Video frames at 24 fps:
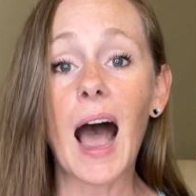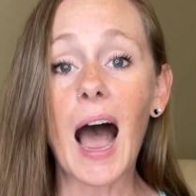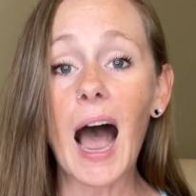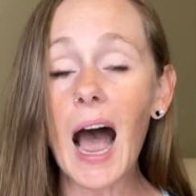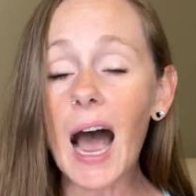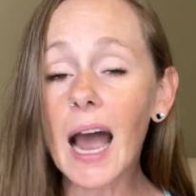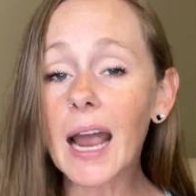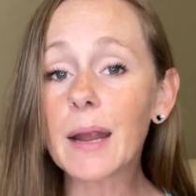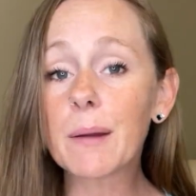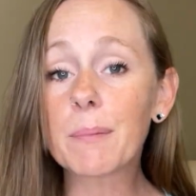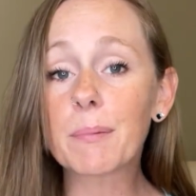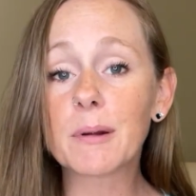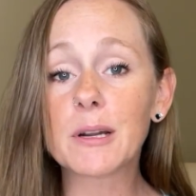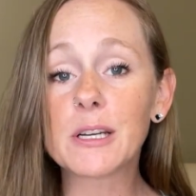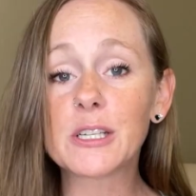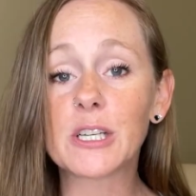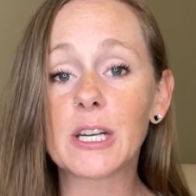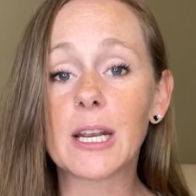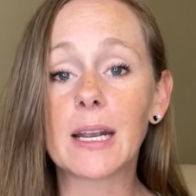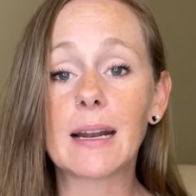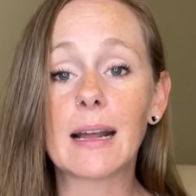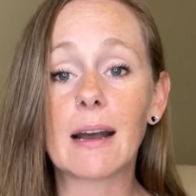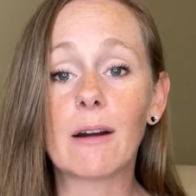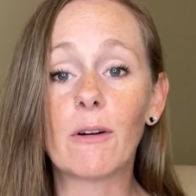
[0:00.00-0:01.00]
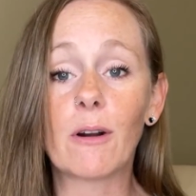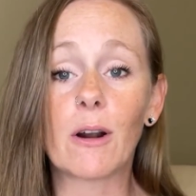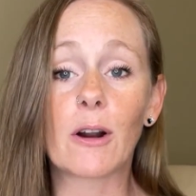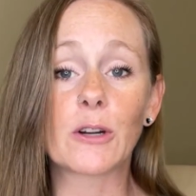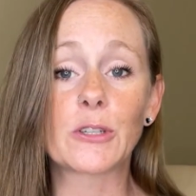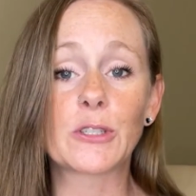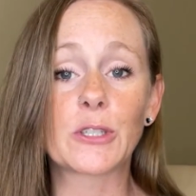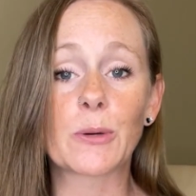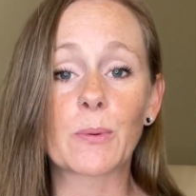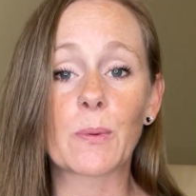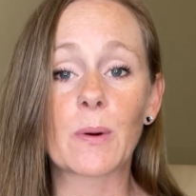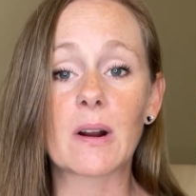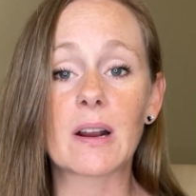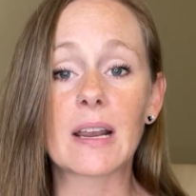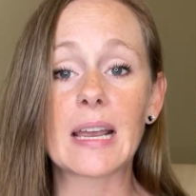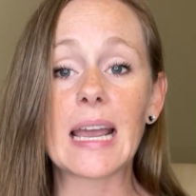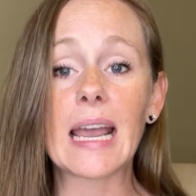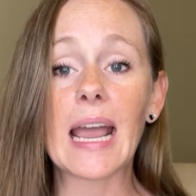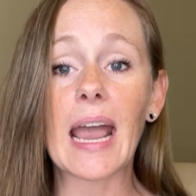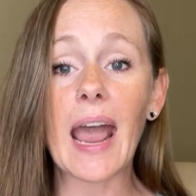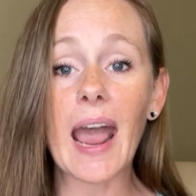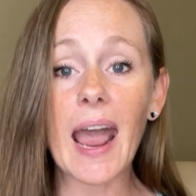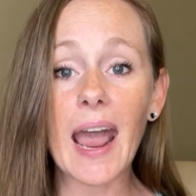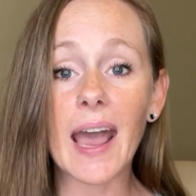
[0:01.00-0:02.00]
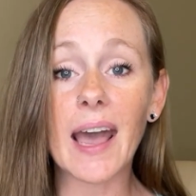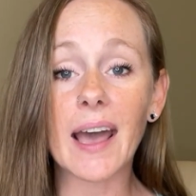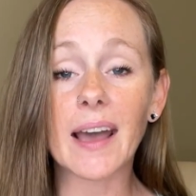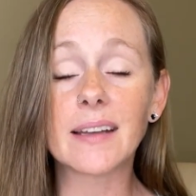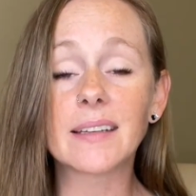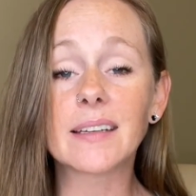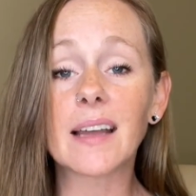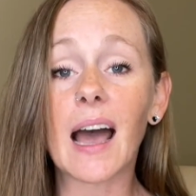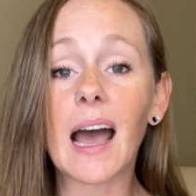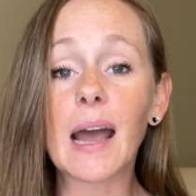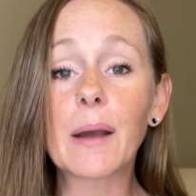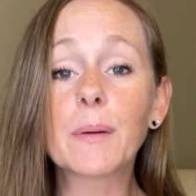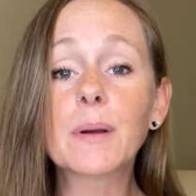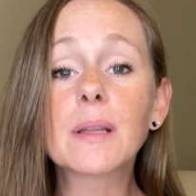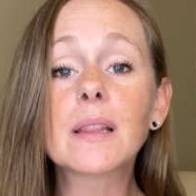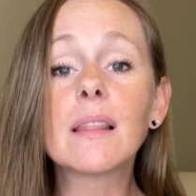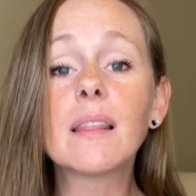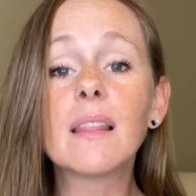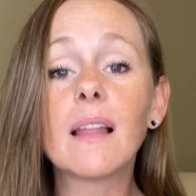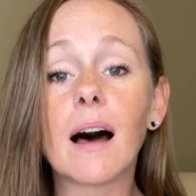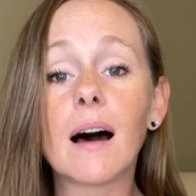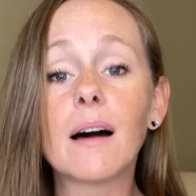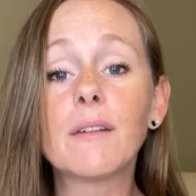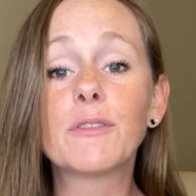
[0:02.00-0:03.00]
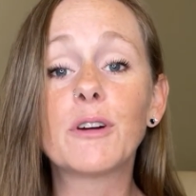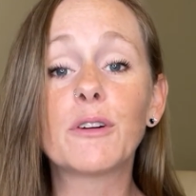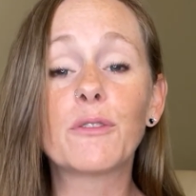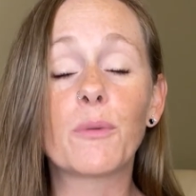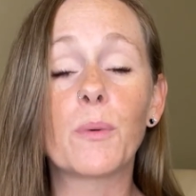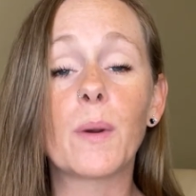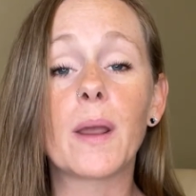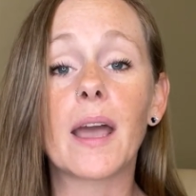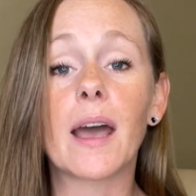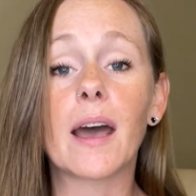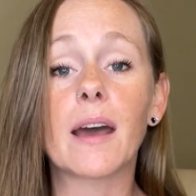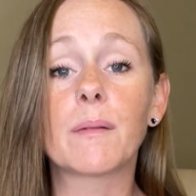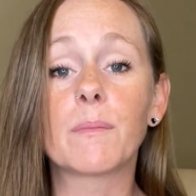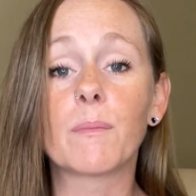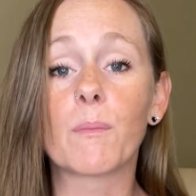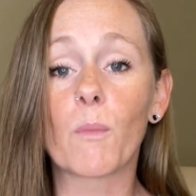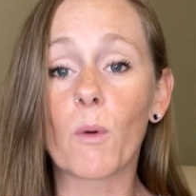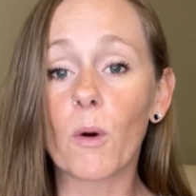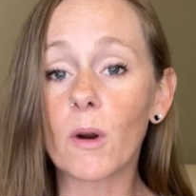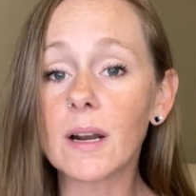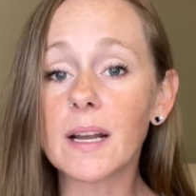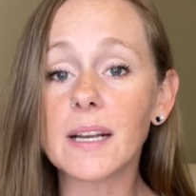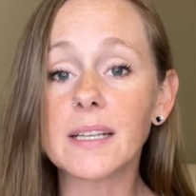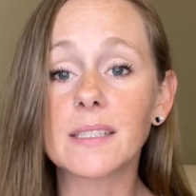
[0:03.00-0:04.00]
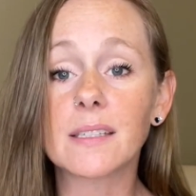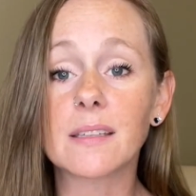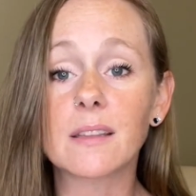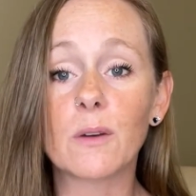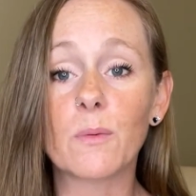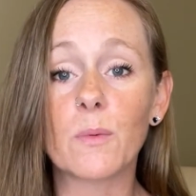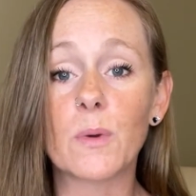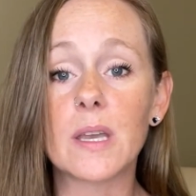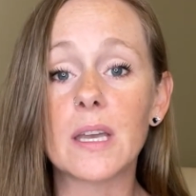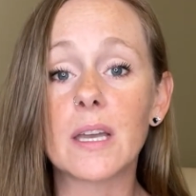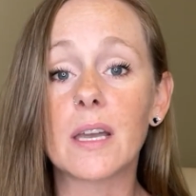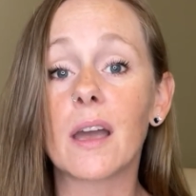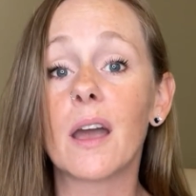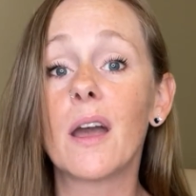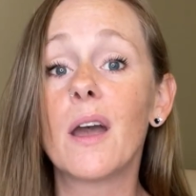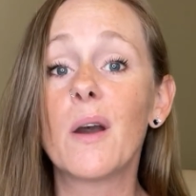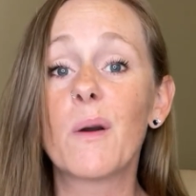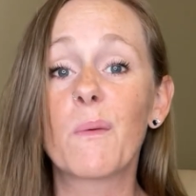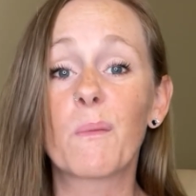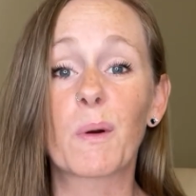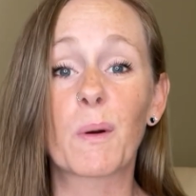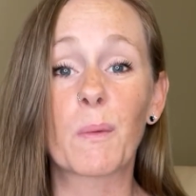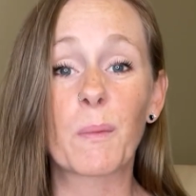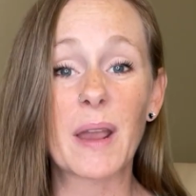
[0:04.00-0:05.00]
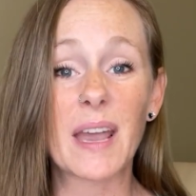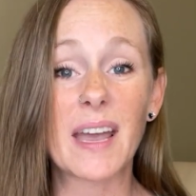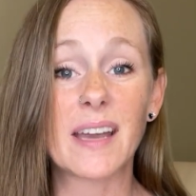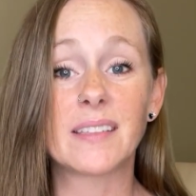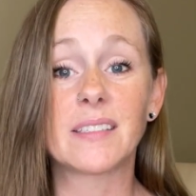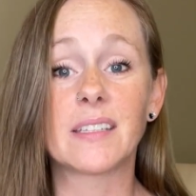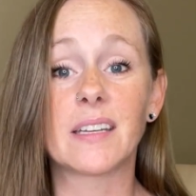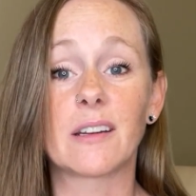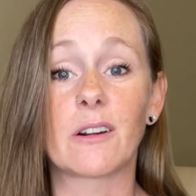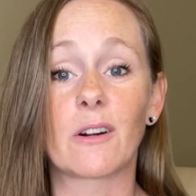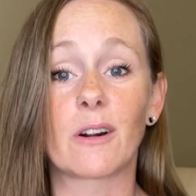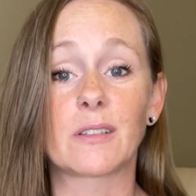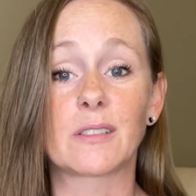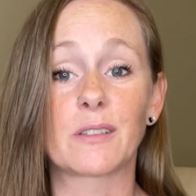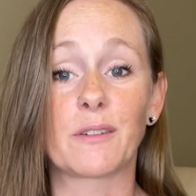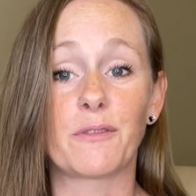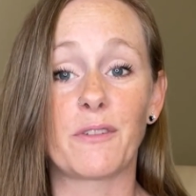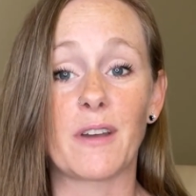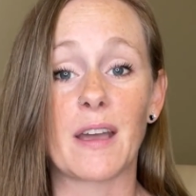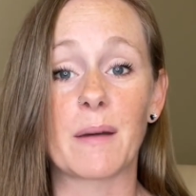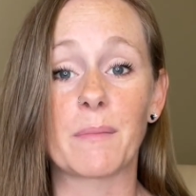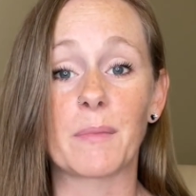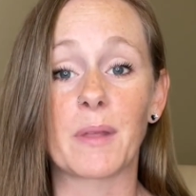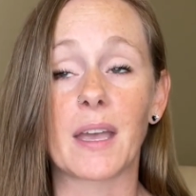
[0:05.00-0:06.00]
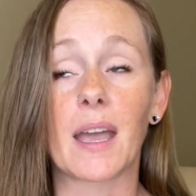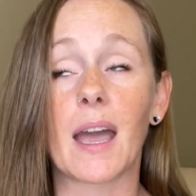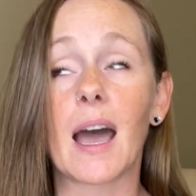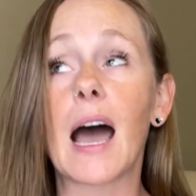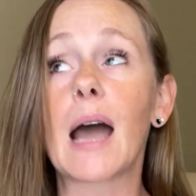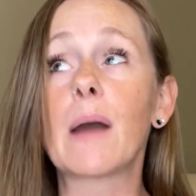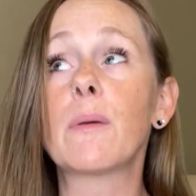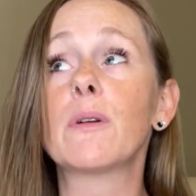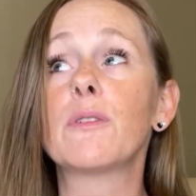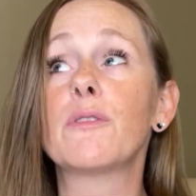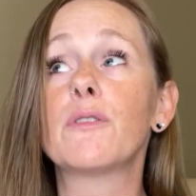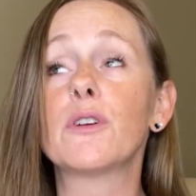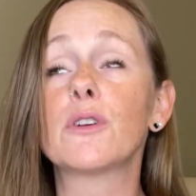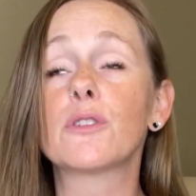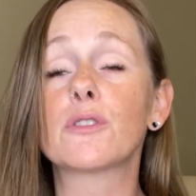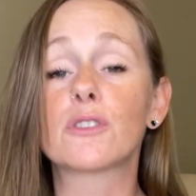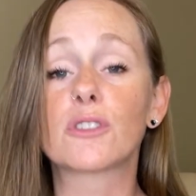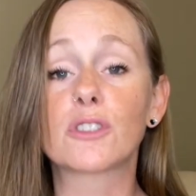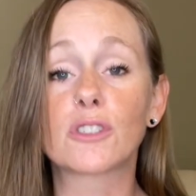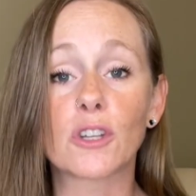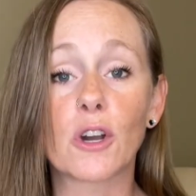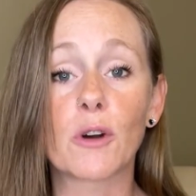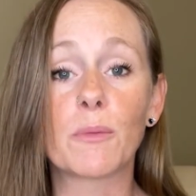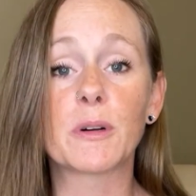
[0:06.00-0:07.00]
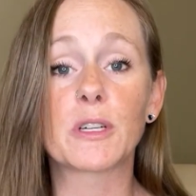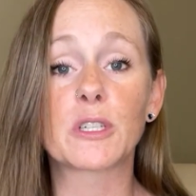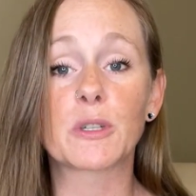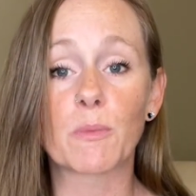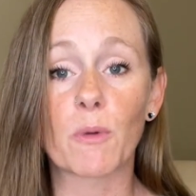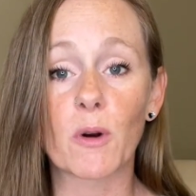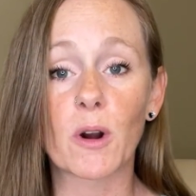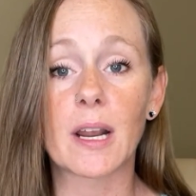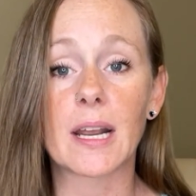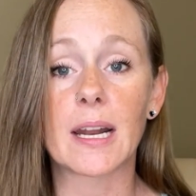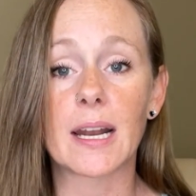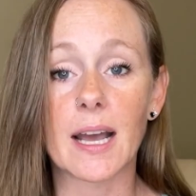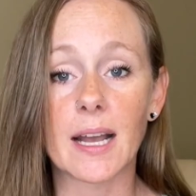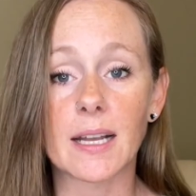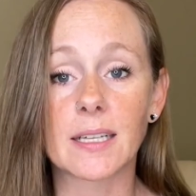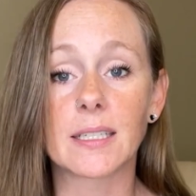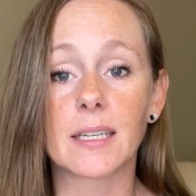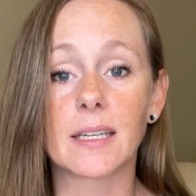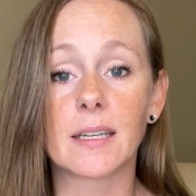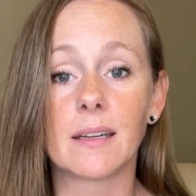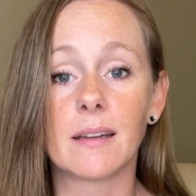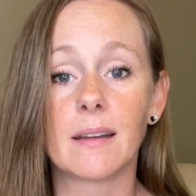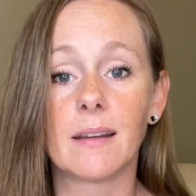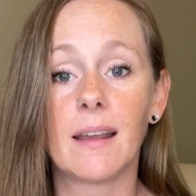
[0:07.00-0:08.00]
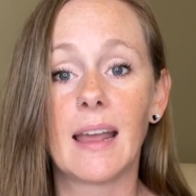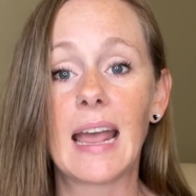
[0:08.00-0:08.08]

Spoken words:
I appreciate how hard you're working and I would love if we had more nights of the week where we had dinner as a family. I would feel so much more connected.